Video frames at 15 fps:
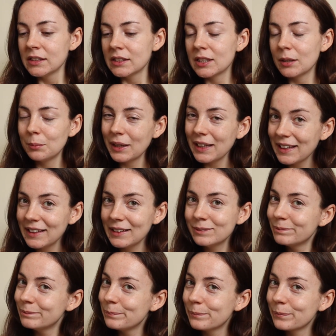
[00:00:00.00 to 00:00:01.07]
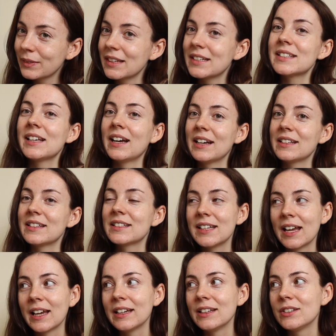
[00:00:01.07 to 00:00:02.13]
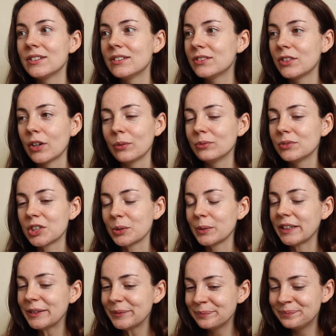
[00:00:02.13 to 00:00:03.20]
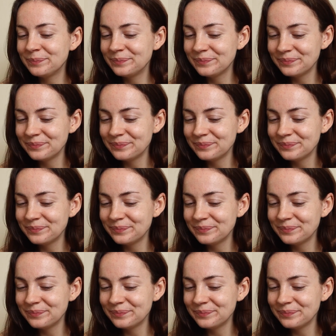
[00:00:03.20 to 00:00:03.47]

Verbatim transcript: to me, the signs say don't do it.